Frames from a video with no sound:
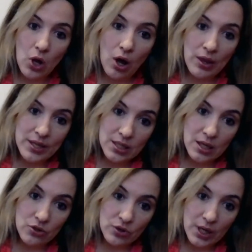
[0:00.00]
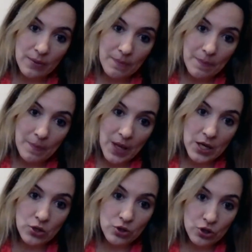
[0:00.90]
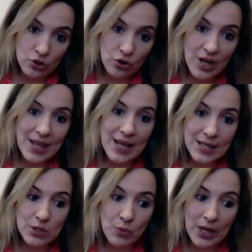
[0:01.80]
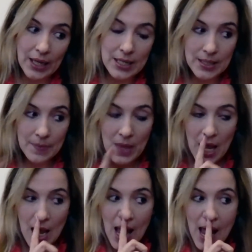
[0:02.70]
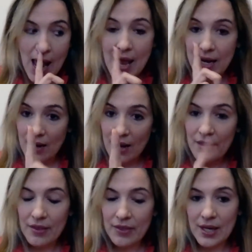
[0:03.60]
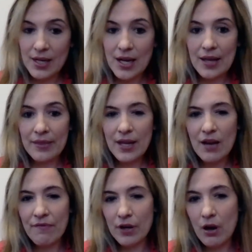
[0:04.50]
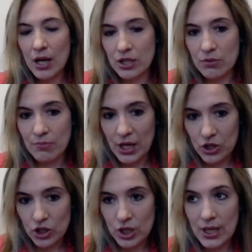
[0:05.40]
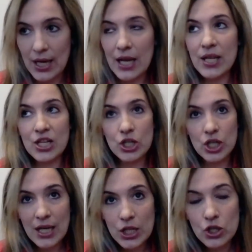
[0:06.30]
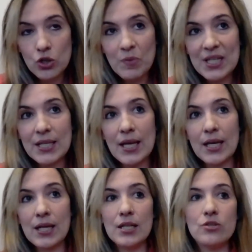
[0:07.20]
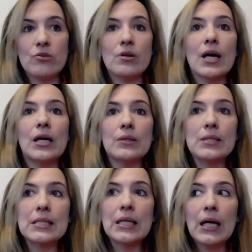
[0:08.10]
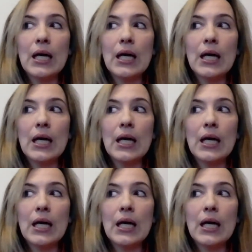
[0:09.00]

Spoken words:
on this country and to ensure that it's weakened. And another thing I think I forgot to mention, and that needs to be taken into account,